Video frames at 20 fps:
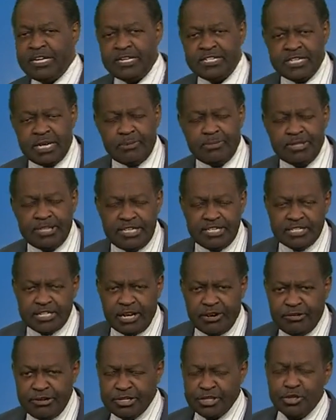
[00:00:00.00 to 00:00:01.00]
Some of these
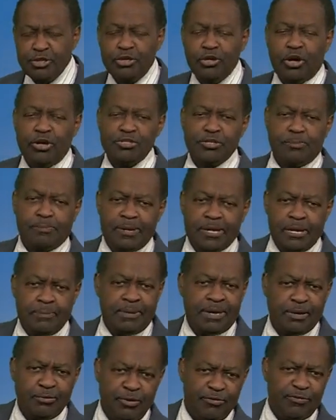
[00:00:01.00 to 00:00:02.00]
areas could also pick up
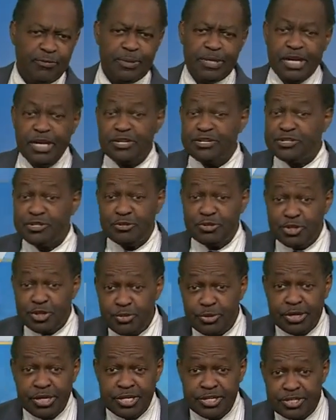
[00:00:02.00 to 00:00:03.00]
anywhere from an inch to
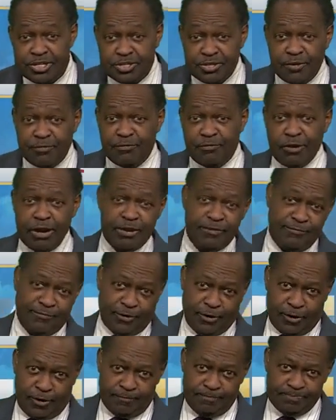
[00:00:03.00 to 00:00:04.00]
two inches of
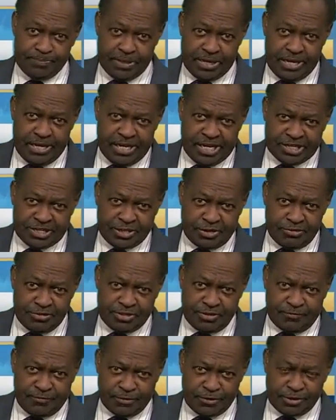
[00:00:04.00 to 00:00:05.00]
rainfall.
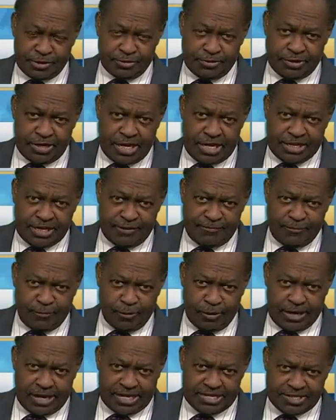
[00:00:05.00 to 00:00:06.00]
Exclusive First Alert nine day
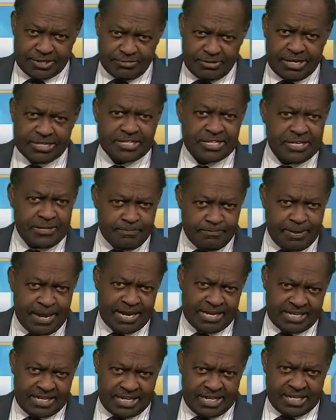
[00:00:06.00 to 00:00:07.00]
forecast still has
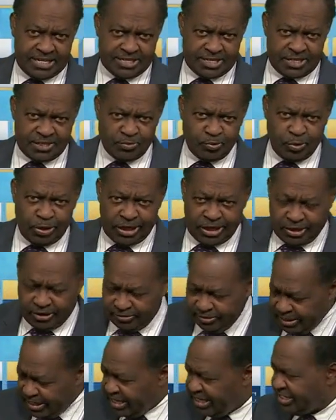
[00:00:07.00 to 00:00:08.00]
impact days as well,
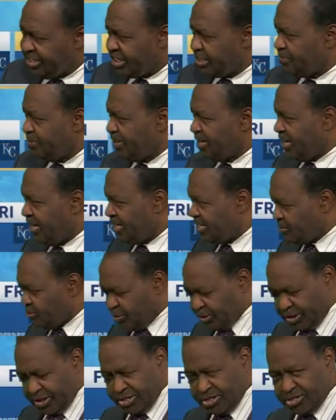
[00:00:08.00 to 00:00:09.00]
just because
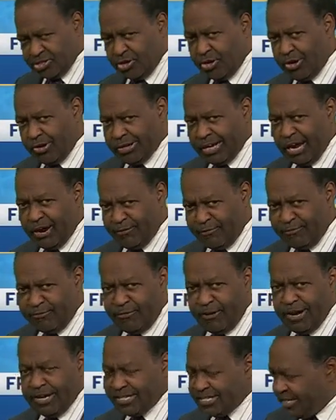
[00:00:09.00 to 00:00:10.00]
with the stalled out
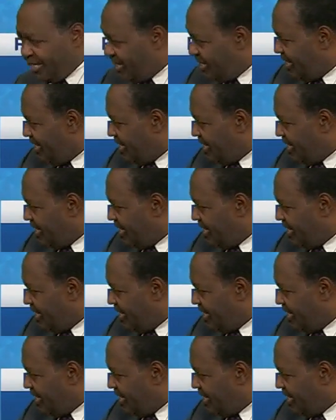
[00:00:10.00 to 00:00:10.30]
front,